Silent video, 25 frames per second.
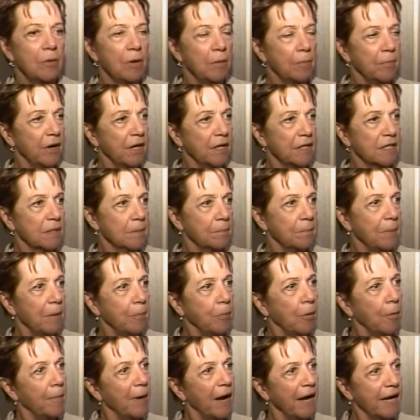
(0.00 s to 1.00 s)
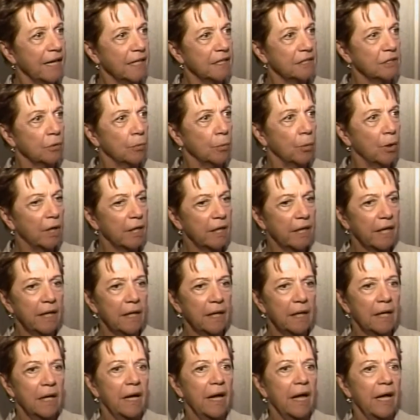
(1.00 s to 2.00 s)
bring some people back into working
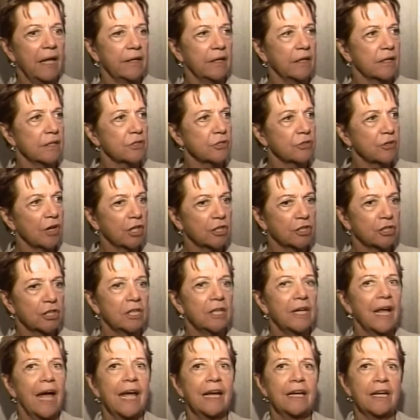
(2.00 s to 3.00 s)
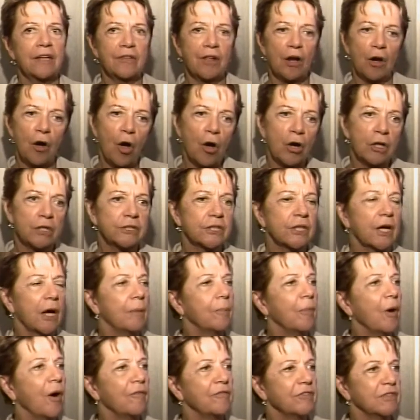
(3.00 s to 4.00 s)
in construction, and in the long term,
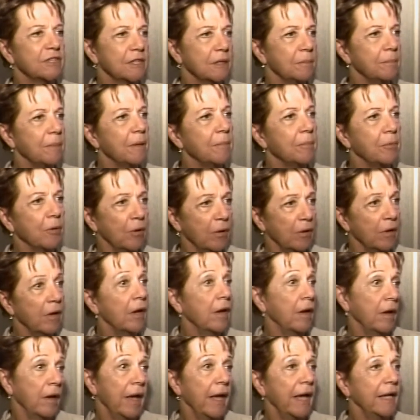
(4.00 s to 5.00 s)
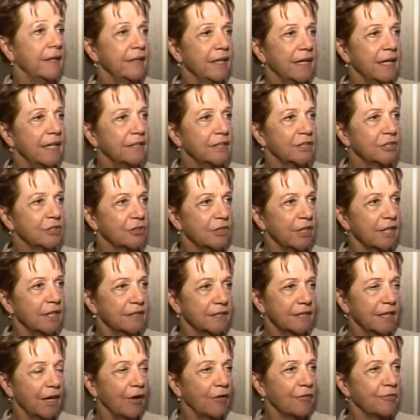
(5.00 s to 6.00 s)
obviously, people in the industry
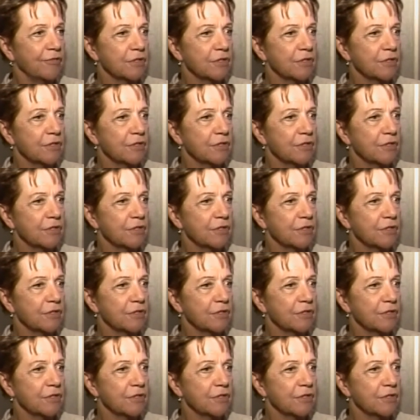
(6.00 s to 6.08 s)
itself.